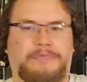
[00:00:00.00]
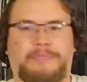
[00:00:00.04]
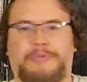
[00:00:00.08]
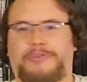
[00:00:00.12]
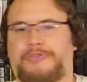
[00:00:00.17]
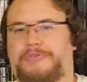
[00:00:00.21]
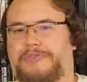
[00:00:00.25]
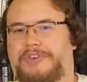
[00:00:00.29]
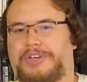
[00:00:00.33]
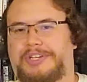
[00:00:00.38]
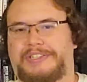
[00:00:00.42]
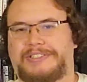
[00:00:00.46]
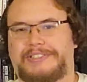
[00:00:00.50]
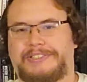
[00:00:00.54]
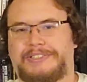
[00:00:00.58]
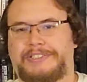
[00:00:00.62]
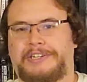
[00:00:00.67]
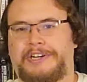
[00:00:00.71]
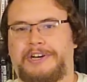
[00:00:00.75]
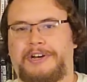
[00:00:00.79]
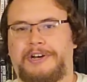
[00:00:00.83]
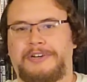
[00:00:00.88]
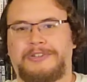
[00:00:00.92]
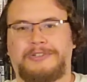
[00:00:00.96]

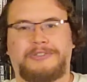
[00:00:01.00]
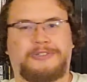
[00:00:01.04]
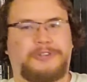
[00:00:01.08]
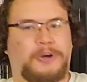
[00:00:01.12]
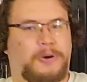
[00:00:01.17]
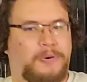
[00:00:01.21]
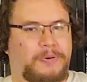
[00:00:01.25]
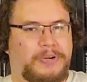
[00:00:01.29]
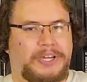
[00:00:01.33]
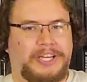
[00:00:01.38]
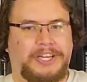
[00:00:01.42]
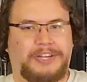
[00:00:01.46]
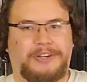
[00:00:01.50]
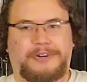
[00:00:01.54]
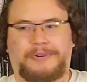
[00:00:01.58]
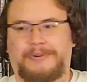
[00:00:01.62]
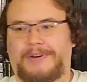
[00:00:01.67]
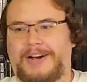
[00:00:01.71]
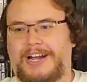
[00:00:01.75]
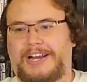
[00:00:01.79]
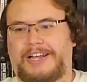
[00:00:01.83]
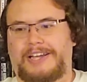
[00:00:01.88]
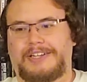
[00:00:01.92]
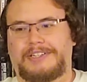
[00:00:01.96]
movies don't get
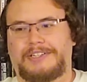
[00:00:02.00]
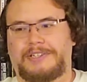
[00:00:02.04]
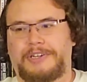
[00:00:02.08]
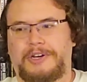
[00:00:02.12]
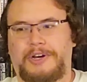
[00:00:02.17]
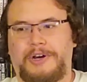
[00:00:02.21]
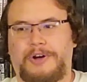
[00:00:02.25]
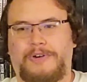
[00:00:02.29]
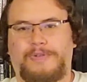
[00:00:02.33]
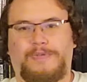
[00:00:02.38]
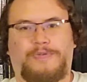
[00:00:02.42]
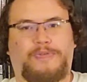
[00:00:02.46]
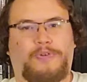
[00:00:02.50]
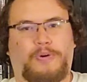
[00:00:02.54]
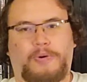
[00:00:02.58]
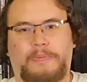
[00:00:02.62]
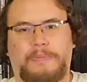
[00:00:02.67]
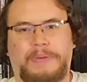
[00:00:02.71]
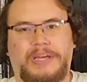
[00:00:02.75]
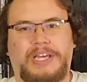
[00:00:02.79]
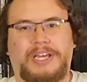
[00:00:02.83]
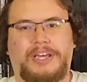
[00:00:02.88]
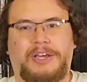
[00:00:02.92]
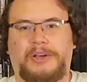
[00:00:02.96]
credit for
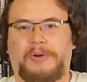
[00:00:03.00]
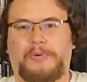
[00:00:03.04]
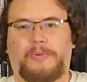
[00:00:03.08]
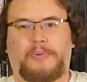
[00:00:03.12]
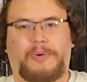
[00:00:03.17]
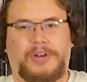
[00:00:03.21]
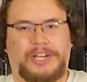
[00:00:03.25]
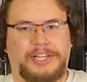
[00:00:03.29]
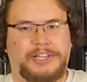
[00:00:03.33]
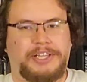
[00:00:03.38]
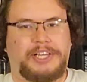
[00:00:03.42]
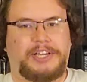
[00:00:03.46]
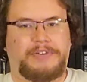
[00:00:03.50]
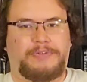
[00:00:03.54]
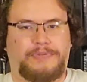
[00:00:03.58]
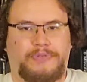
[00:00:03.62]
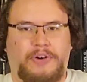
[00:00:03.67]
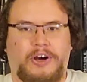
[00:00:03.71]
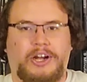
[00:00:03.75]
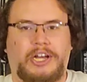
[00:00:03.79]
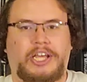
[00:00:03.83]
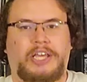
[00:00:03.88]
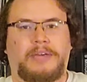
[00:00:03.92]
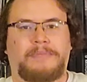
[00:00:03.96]
being really
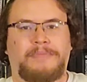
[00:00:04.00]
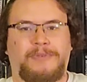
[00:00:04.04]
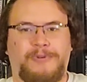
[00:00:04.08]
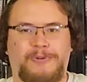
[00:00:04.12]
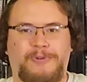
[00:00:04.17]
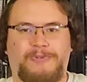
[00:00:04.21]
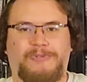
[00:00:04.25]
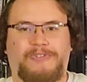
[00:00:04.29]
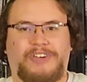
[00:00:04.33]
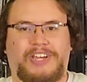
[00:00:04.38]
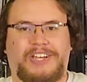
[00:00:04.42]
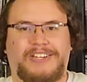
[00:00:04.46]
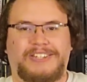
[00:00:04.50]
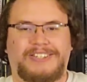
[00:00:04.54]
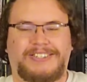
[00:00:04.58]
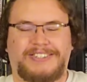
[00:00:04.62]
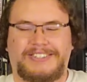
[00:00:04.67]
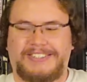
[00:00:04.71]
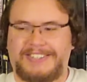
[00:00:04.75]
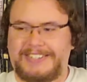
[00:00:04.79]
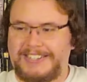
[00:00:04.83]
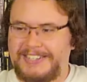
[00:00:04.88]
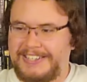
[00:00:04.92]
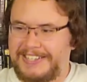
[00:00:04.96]
funny
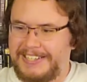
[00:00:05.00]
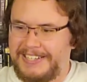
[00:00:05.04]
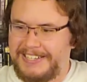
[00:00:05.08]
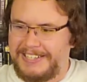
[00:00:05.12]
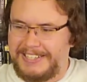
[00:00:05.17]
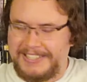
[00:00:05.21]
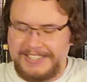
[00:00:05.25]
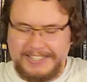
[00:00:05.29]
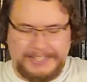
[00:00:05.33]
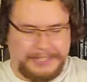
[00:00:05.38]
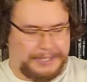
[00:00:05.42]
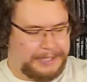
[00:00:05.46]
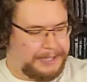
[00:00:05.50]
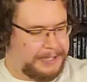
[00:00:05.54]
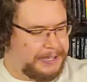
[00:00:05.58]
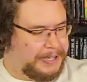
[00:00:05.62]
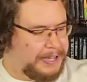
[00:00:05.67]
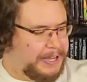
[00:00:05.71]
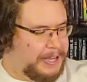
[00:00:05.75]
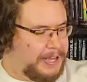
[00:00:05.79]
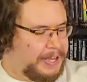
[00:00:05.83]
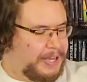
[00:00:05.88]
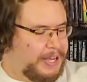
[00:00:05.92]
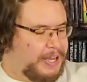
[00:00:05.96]
movies.
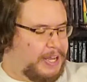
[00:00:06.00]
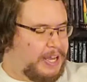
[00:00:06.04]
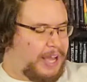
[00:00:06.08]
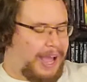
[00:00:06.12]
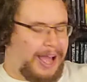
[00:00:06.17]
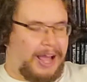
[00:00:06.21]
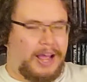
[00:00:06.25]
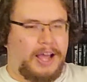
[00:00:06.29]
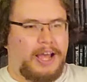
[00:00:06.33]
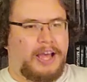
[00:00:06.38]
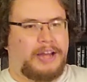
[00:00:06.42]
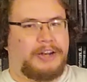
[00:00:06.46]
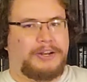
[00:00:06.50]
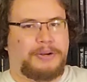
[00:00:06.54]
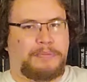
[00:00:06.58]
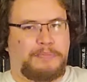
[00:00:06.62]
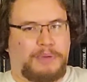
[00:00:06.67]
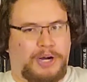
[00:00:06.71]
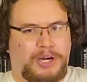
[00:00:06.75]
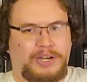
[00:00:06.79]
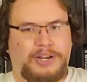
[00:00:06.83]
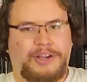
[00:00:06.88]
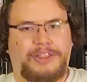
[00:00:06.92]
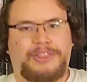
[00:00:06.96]
And
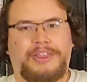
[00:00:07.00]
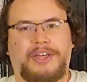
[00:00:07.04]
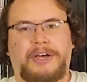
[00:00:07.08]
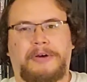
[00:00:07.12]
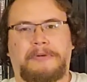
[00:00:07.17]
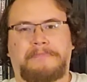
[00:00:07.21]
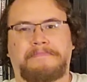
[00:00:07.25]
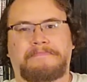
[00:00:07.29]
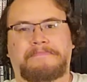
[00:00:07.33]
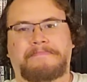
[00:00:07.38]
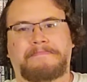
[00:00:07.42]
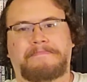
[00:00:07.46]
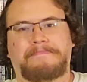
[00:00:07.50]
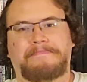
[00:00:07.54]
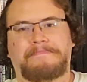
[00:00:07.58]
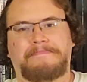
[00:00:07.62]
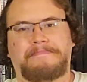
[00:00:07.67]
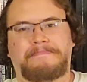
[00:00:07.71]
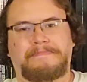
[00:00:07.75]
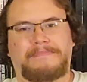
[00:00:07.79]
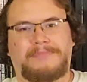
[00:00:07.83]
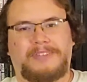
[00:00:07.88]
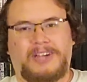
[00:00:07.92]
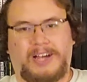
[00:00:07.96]
among them,
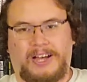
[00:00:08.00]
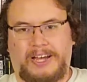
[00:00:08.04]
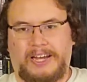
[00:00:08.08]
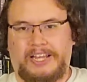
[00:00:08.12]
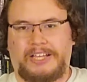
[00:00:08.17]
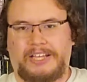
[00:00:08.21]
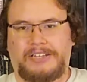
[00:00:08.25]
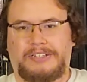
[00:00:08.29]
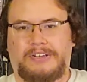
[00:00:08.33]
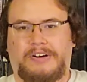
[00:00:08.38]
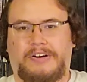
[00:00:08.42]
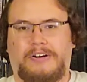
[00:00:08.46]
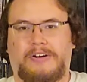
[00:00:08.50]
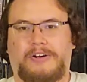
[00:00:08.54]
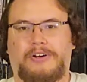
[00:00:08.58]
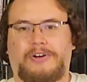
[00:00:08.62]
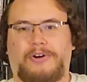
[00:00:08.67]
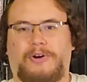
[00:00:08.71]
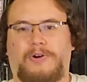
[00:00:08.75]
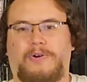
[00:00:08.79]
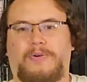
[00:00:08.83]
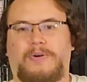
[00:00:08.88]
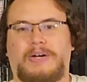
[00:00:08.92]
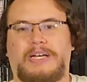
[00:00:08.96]
Donnie
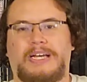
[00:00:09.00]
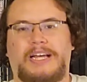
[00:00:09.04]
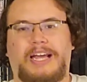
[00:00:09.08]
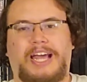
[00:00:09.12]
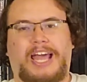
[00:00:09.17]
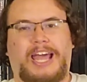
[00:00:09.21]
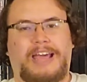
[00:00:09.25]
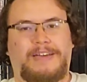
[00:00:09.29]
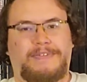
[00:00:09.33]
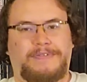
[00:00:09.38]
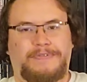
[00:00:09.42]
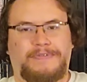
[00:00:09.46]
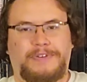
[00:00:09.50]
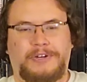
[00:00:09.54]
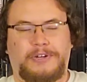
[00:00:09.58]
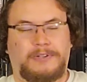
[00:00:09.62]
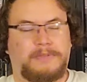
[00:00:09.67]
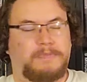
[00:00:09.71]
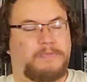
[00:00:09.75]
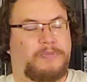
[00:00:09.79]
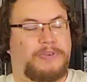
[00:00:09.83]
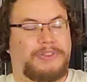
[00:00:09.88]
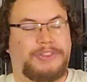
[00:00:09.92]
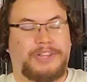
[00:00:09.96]
Darko a
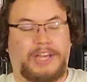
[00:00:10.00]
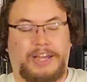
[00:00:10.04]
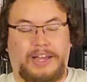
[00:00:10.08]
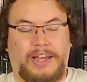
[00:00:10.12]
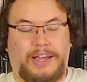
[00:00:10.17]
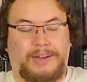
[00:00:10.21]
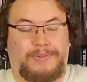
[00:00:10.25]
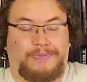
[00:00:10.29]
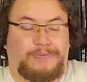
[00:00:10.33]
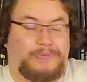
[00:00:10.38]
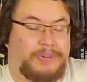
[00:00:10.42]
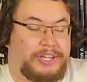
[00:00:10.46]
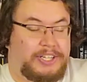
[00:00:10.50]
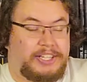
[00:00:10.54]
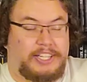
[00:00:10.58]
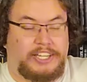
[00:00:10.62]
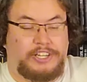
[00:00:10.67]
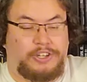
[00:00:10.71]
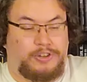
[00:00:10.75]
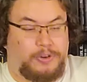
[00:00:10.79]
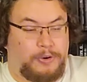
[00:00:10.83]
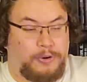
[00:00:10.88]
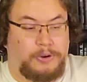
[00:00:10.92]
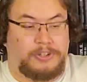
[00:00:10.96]
film with a, a really
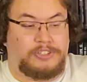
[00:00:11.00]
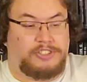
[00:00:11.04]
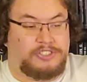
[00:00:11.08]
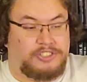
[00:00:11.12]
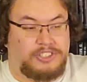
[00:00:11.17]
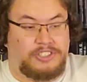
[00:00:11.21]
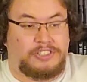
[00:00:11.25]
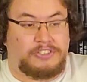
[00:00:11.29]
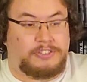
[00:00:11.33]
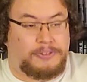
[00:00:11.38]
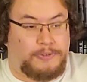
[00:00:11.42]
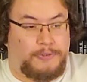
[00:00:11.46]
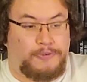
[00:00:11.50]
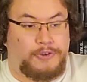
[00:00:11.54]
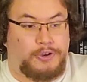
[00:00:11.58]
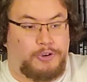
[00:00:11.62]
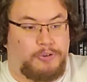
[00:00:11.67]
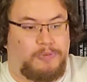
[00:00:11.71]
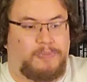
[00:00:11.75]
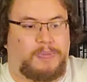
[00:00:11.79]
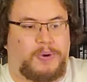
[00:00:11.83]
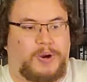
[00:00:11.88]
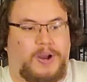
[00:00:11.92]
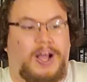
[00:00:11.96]
good sense of
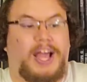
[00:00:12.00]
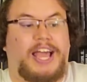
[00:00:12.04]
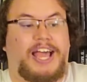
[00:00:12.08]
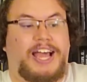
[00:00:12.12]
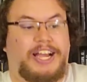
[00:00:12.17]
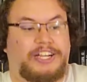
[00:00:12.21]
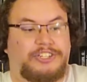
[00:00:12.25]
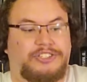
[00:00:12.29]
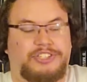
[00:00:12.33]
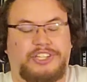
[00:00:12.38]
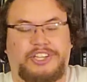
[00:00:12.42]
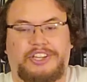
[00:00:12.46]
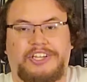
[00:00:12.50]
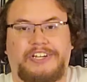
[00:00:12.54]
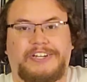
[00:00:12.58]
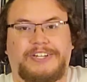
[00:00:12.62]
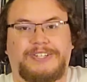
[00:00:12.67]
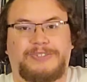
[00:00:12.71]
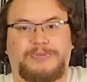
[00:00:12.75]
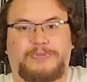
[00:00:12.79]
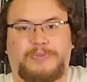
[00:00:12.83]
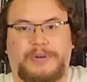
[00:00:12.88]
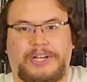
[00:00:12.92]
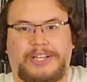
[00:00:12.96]
humor. I actually think
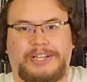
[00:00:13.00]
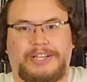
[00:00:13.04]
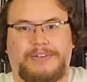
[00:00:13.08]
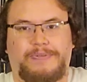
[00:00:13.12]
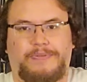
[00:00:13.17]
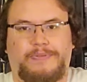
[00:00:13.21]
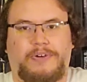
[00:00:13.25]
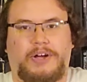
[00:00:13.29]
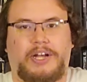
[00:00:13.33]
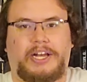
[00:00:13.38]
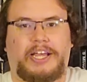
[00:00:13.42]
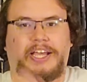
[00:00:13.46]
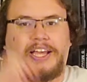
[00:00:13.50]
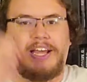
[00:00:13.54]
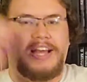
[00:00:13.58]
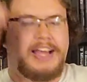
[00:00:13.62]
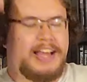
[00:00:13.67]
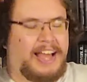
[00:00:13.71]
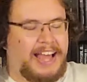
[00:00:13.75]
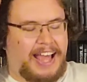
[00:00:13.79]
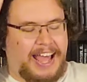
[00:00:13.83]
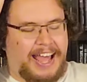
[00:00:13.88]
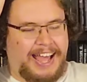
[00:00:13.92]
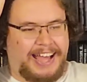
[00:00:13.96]
it's really funny.
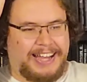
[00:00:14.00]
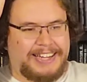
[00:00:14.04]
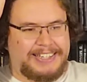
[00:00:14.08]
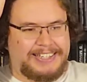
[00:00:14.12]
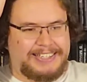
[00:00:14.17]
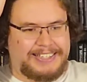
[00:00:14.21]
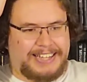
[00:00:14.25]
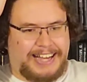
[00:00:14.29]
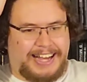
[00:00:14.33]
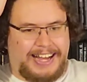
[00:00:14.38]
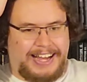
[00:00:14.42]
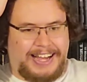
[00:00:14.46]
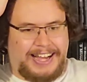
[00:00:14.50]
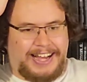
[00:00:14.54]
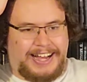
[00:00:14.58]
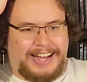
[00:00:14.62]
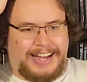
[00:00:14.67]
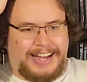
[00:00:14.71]
And I